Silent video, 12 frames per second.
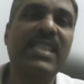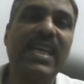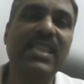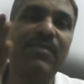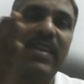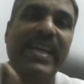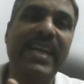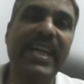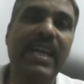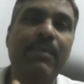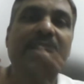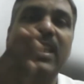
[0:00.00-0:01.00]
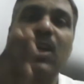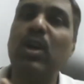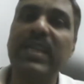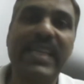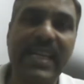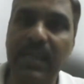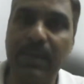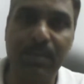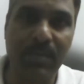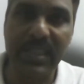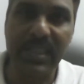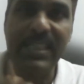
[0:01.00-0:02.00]
has friend name and the contact
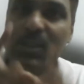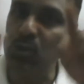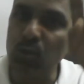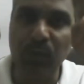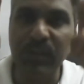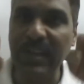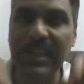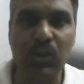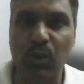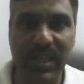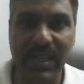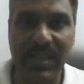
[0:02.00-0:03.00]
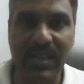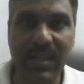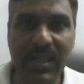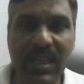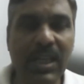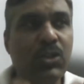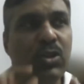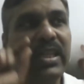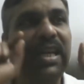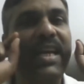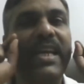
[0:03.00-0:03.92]
number, these 2 fields only. So they